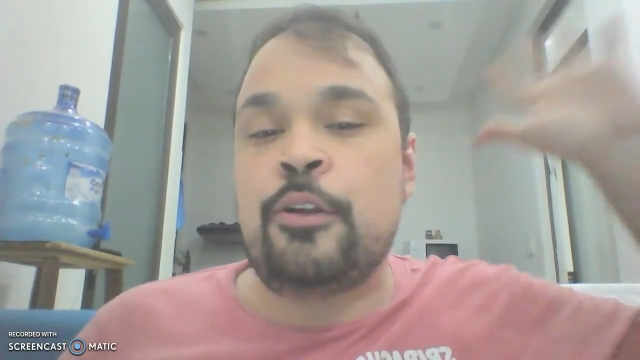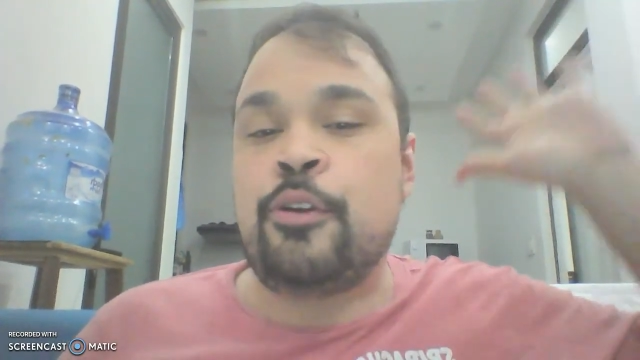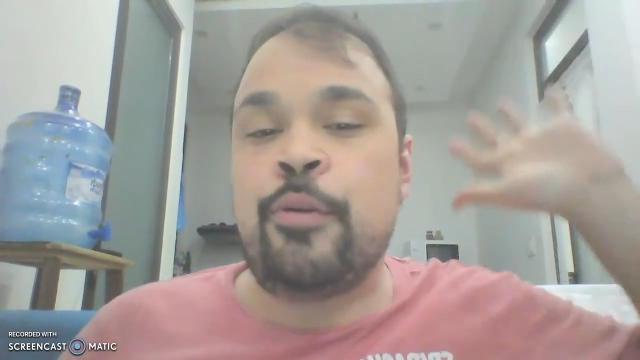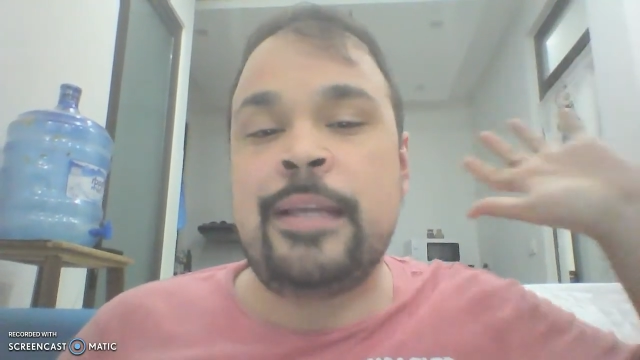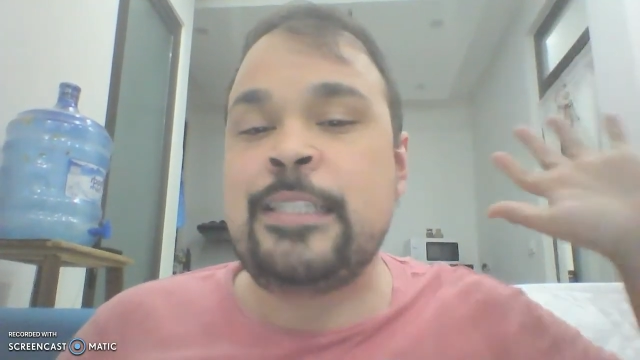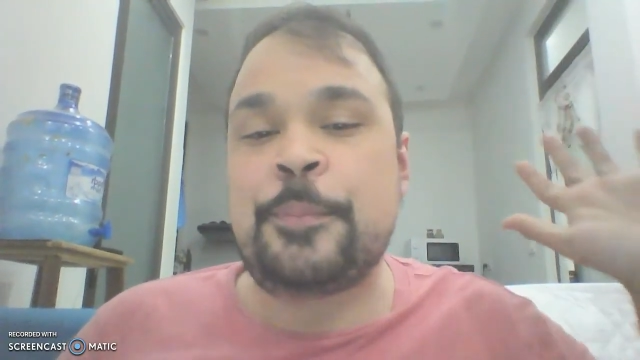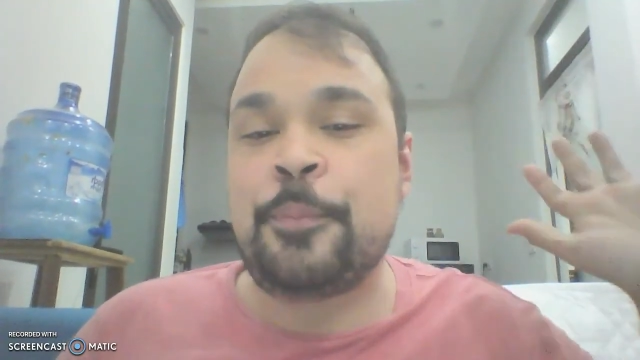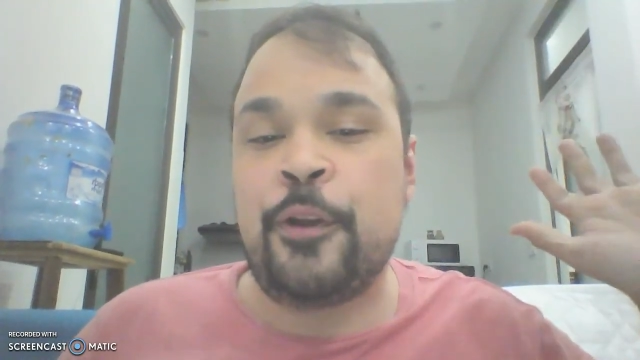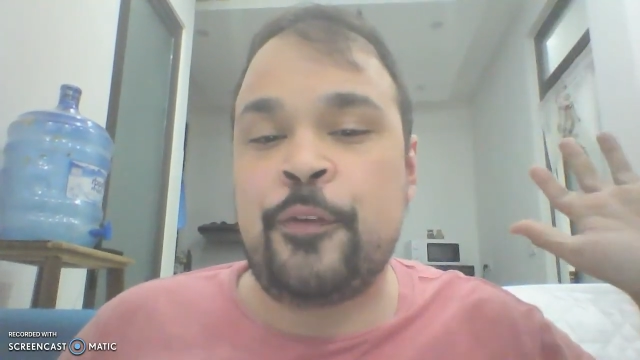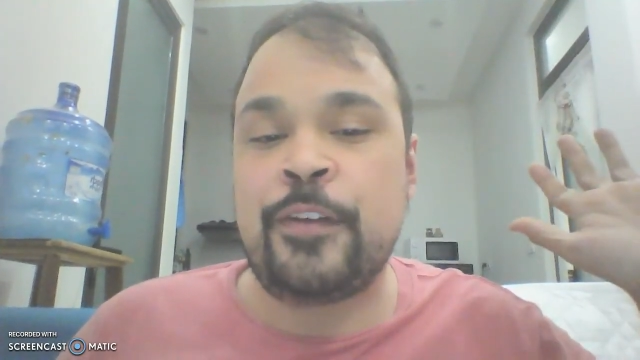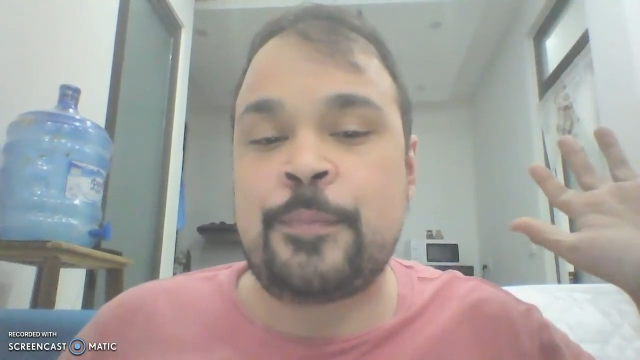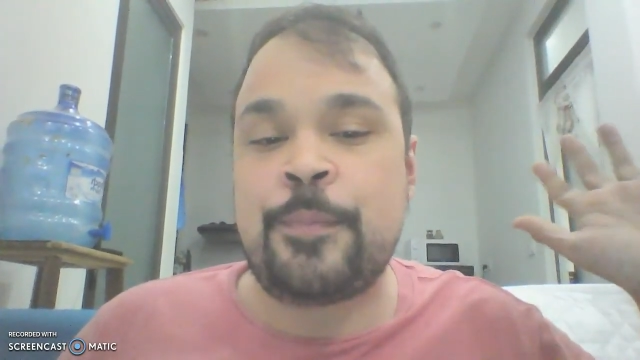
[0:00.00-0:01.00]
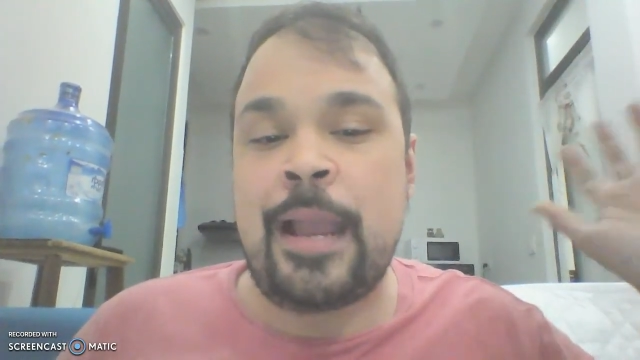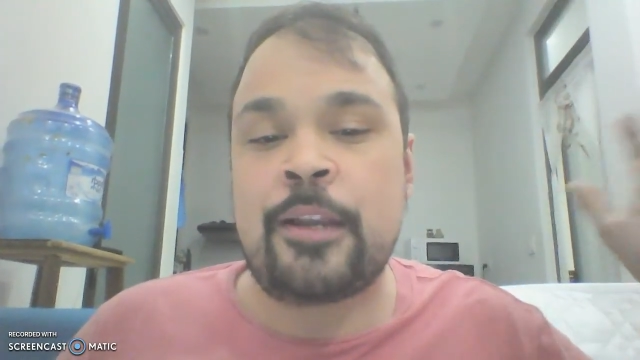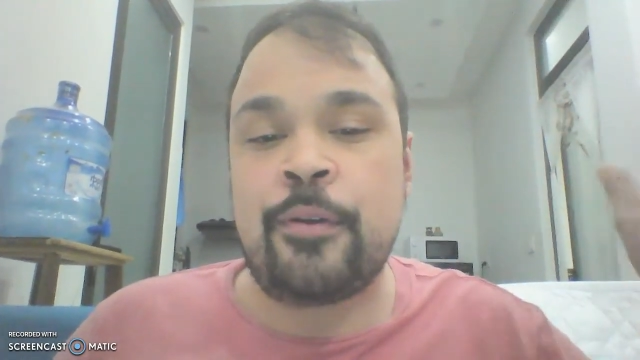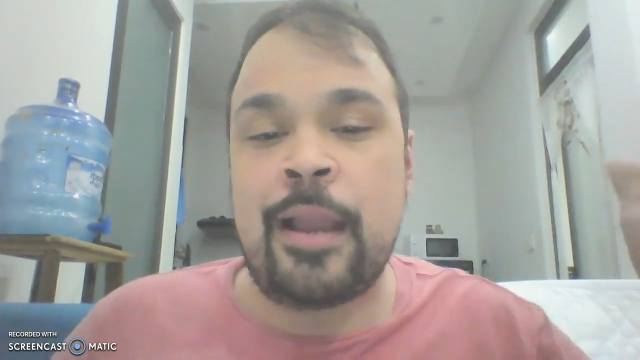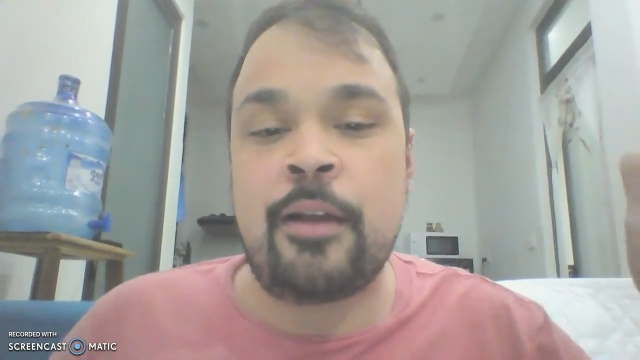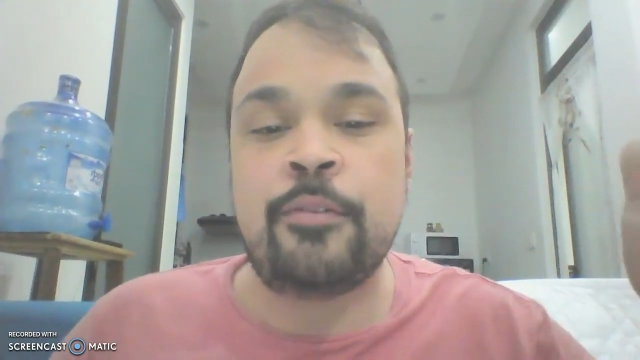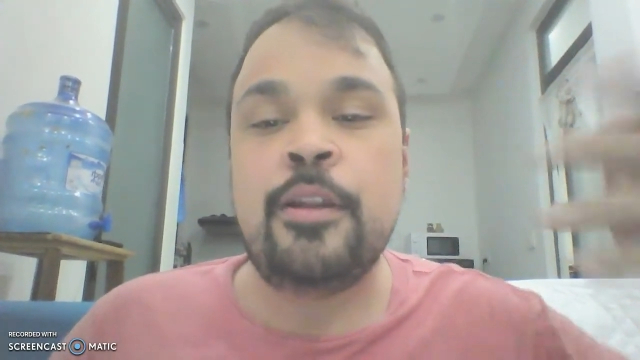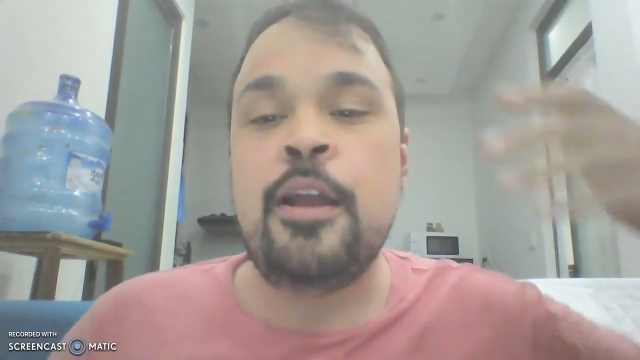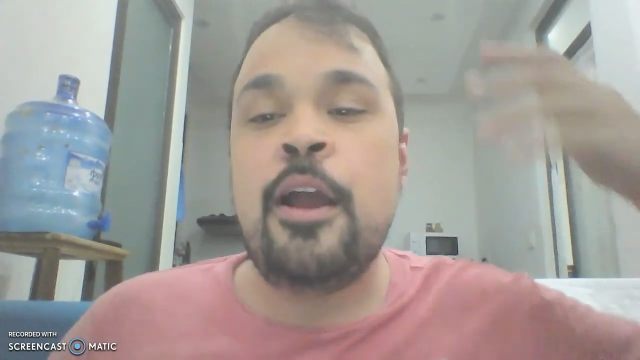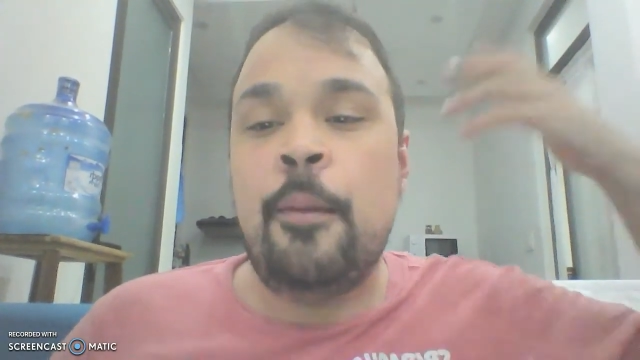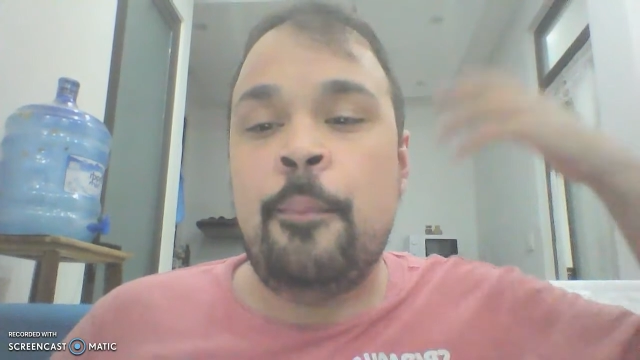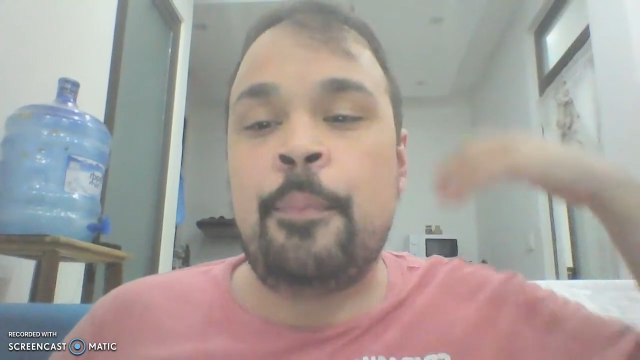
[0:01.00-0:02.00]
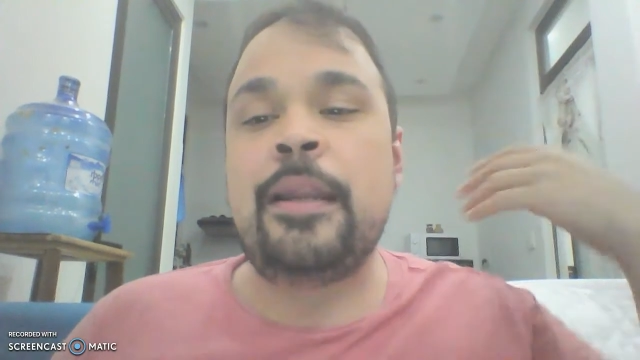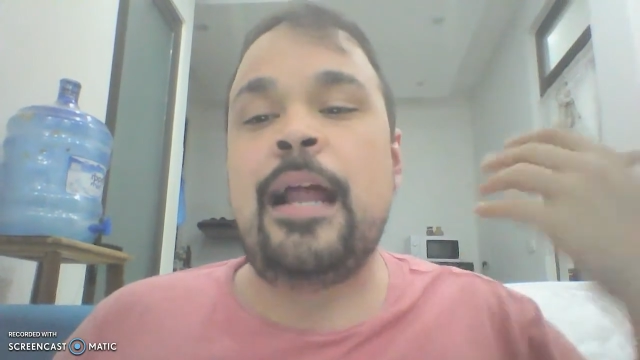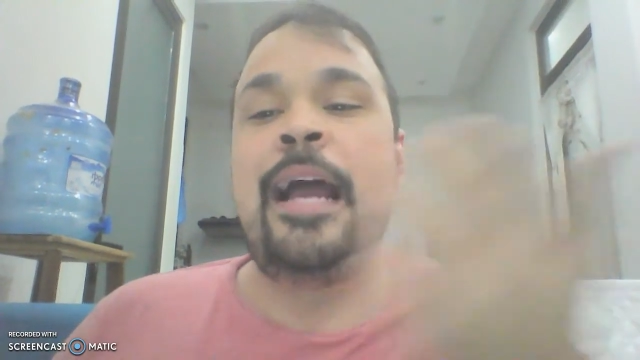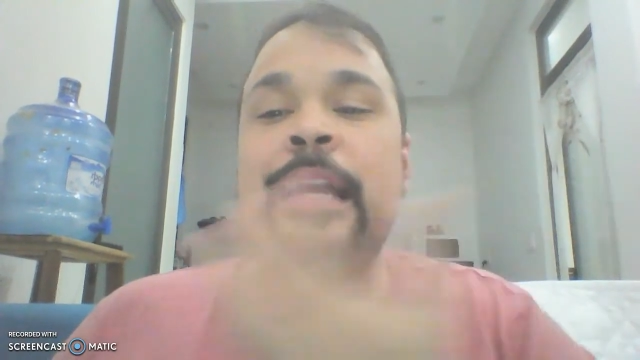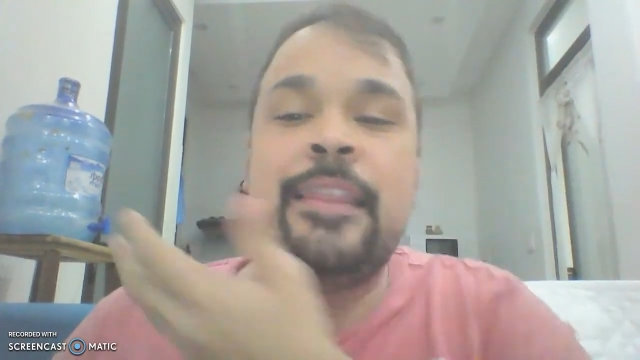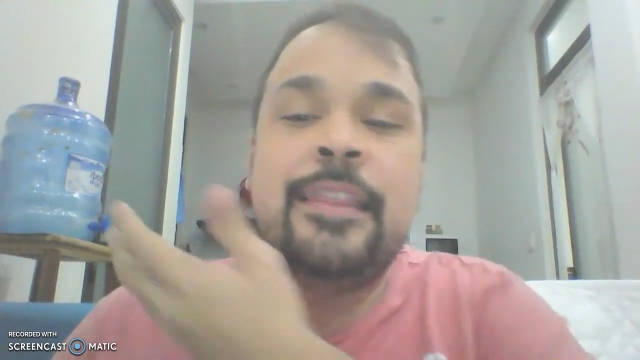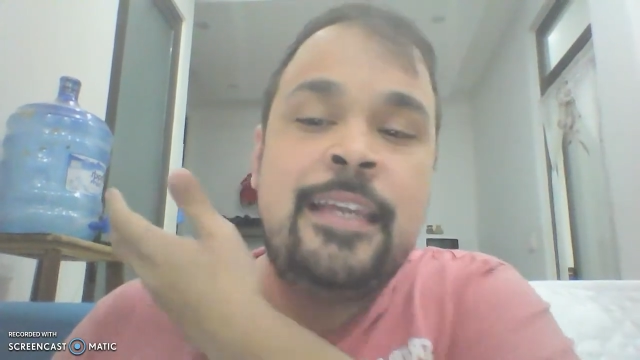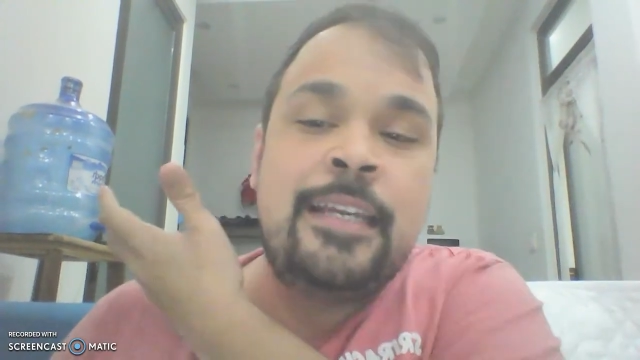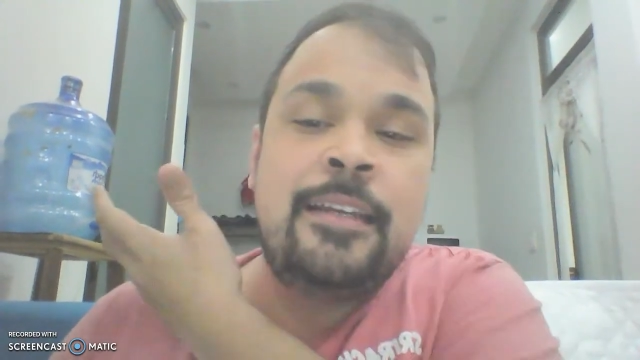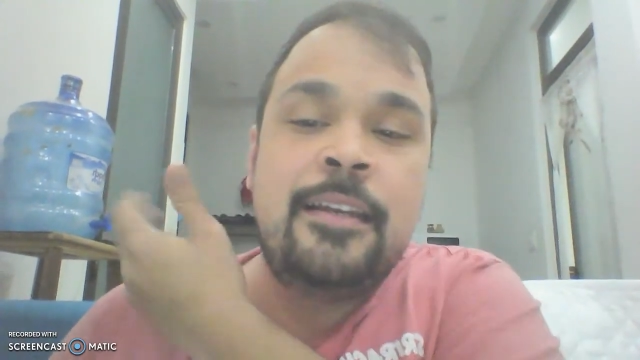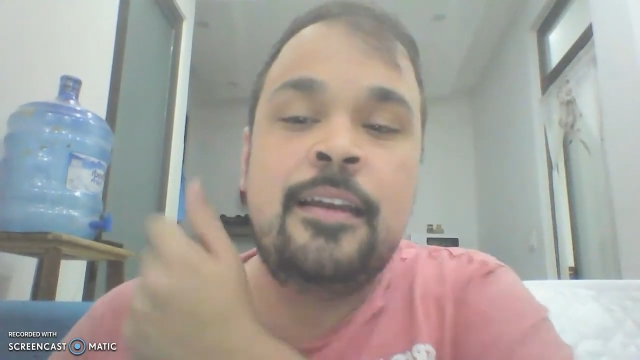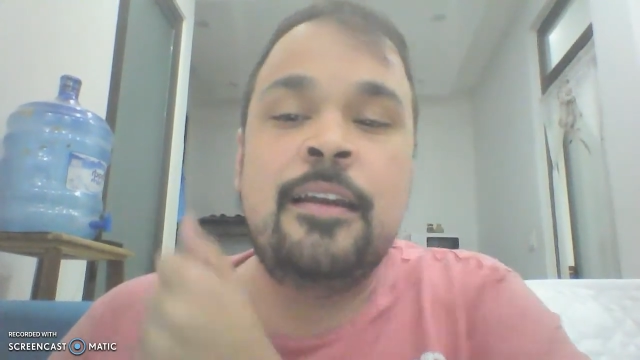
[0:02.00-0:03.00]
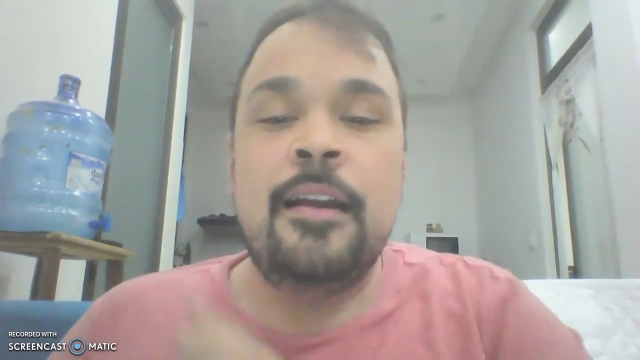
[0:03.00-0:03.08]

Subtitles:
crazy perfect background, but I think